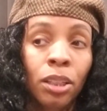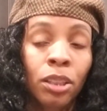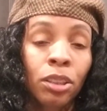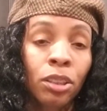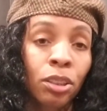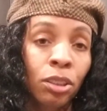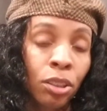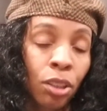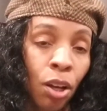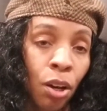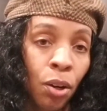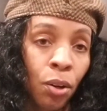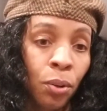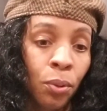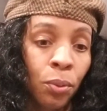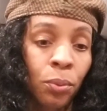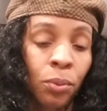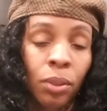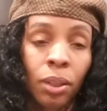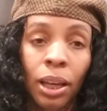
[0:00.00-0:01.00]

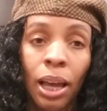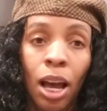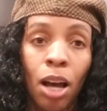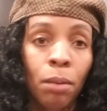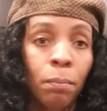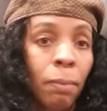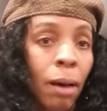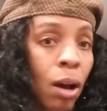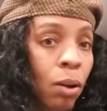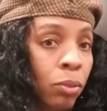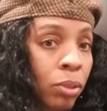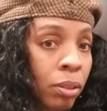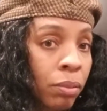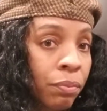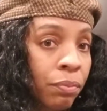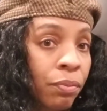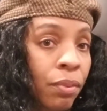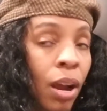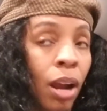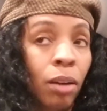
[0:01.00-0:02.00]
So the compounding
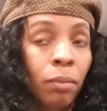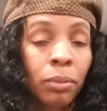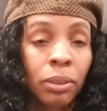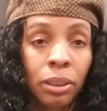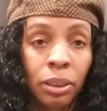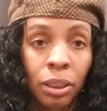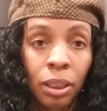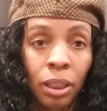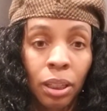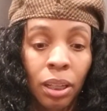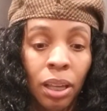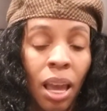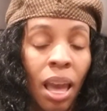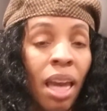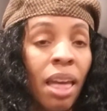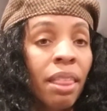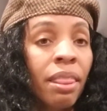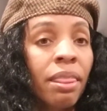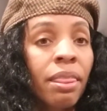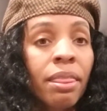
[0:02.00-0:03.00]
pharmacy,
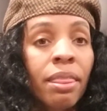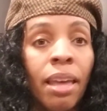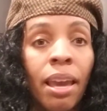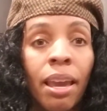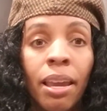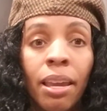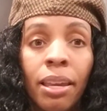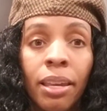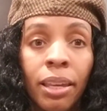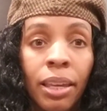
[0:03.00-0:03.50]
they